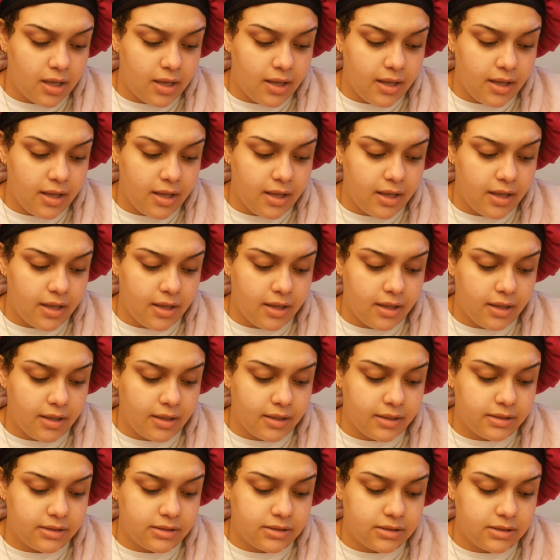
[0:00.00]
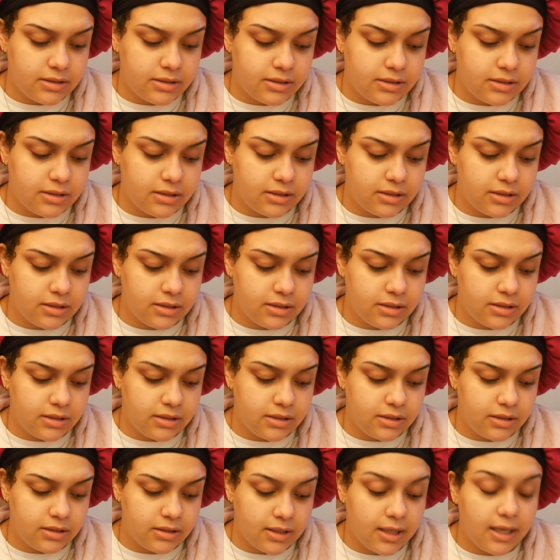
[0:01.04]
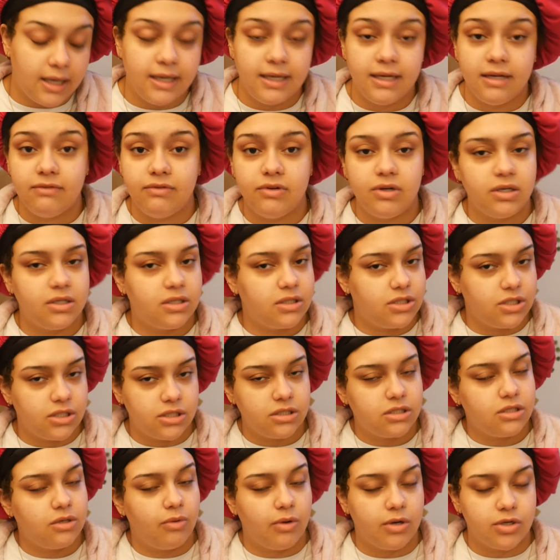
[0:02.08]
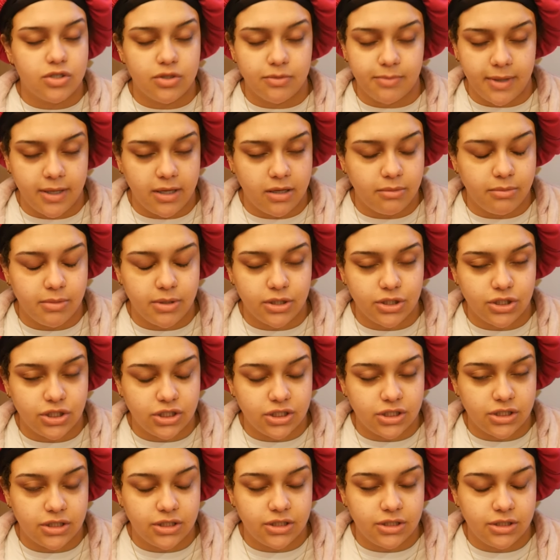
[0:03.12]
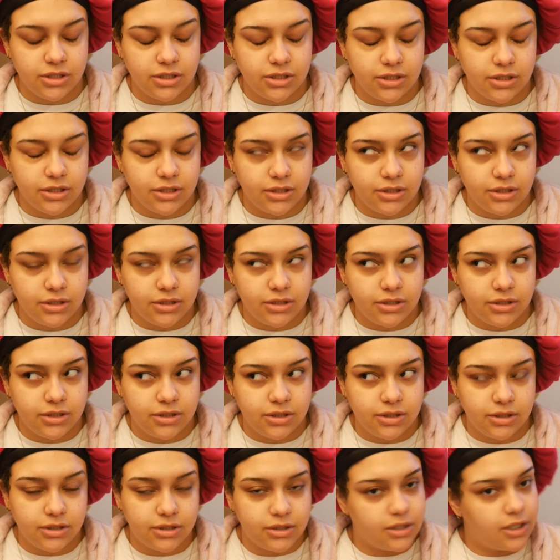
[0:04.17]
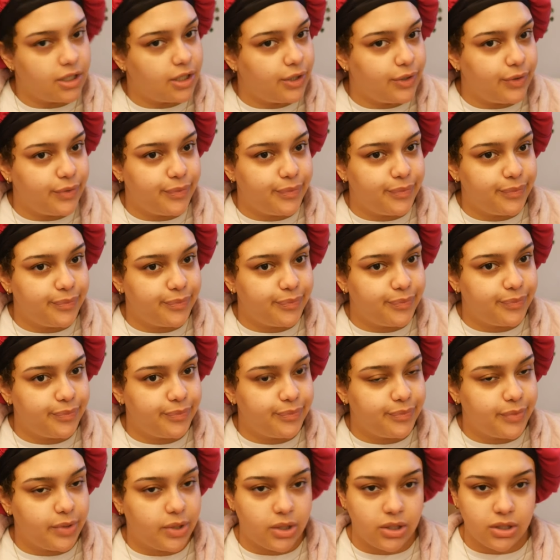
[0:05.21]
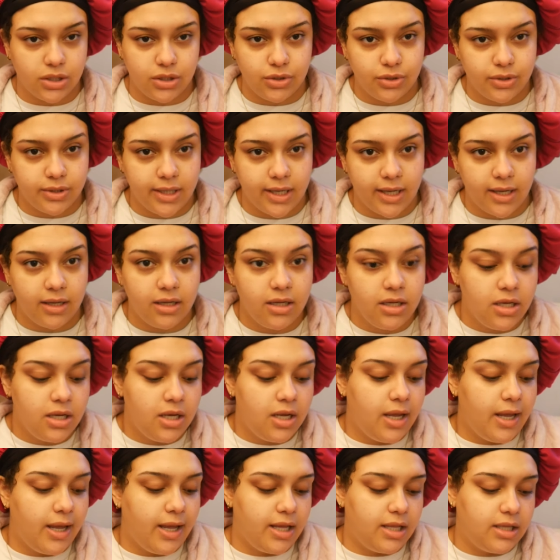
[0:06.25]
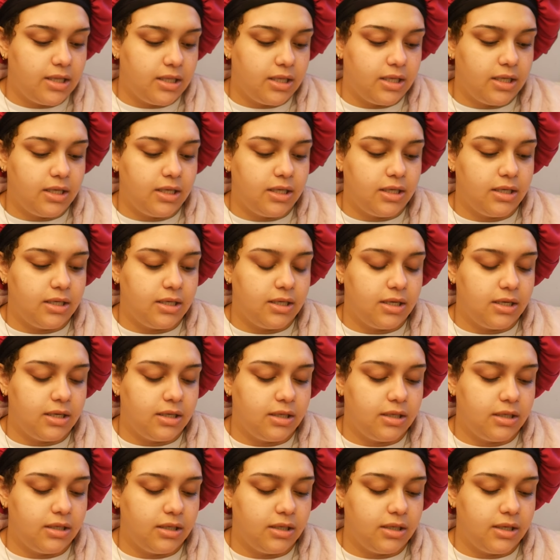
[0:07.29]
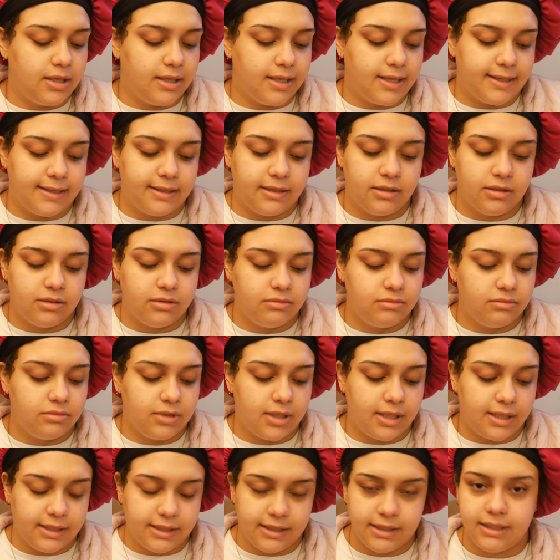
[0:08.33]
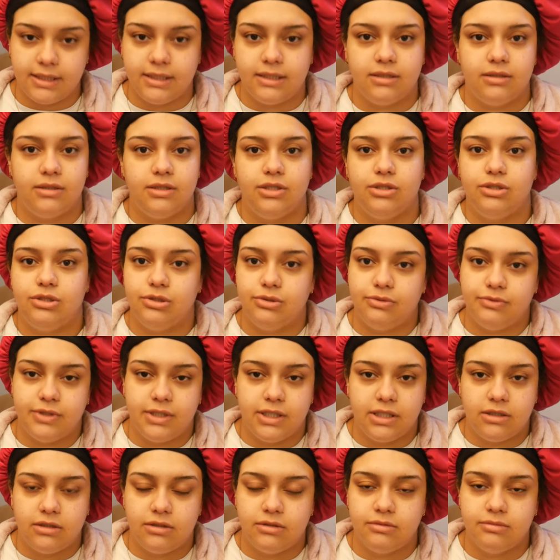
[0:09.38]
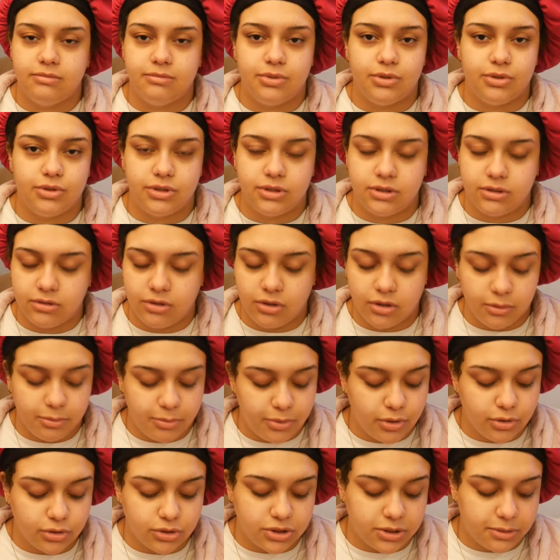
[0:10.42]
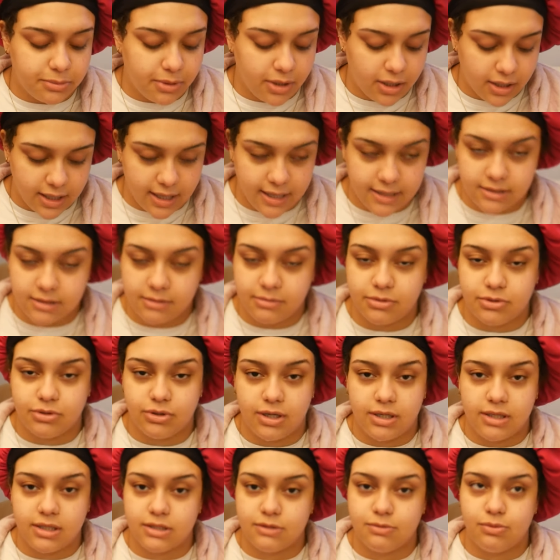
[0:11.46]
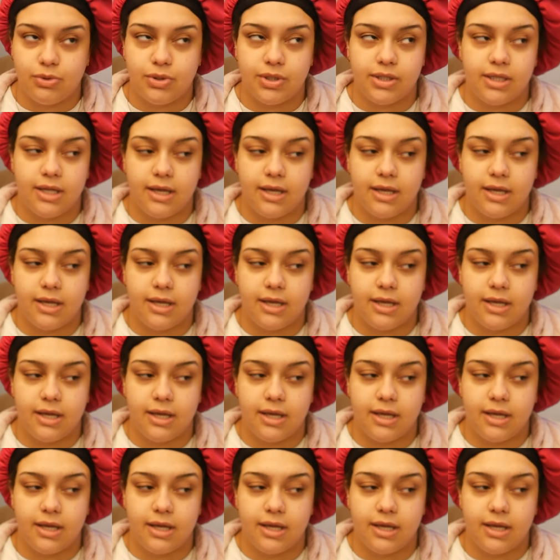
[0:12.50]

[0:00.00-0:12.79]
And I never got the chance to wash the makeup brushes. So I'm gonna do that. And then, again, I need to edit a YouTube video and post, or post a podcast episode at this point.